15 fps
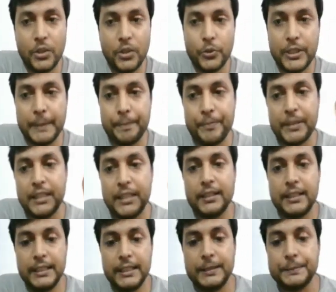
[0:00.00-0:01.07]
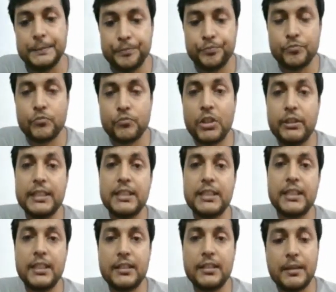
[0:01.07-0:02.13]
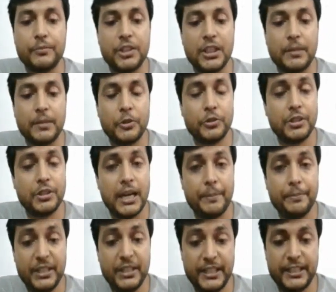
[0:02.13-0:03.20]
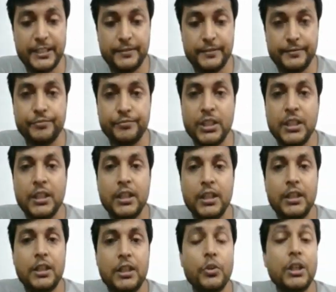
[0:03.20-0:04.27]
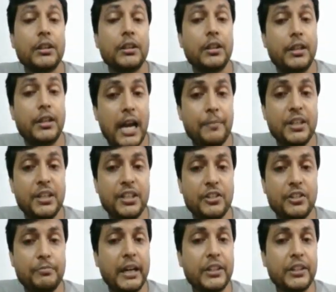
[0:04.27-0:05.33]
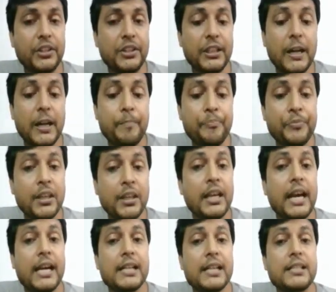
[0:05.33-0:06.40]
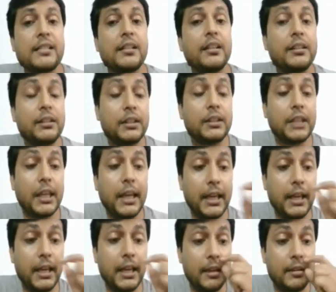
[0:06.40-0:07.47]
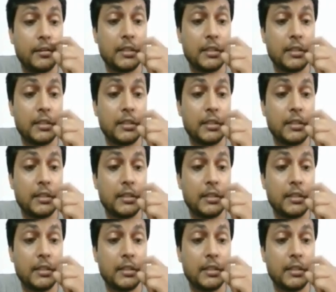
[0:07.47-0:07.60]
Okay, great. Now let's see something about gram-negative. Now, the gram-negative bacteria has thin